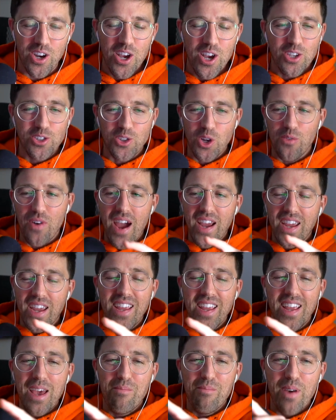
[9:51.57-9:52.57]
So if I can
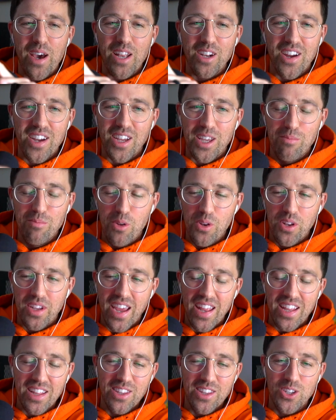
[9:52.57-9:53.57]
get better at
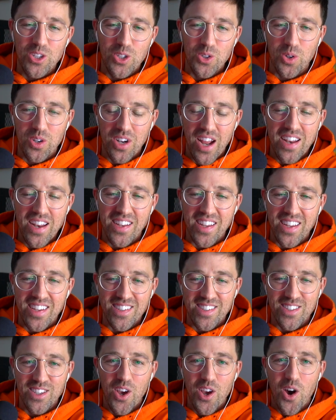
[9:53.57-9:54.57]
communicating these short
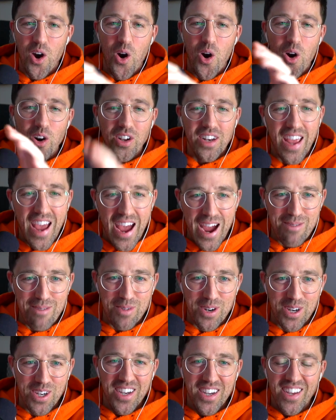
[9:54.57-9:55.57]
ideas on
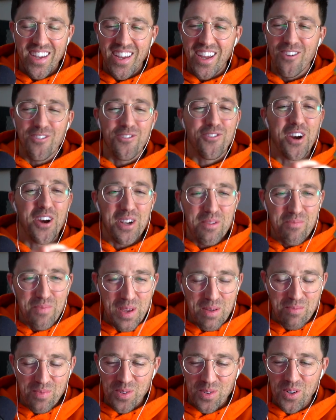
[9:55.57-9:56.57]
camera in front of
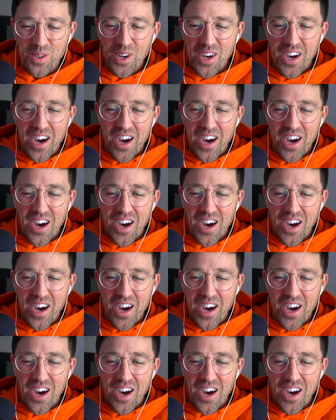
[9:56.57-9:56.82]
people,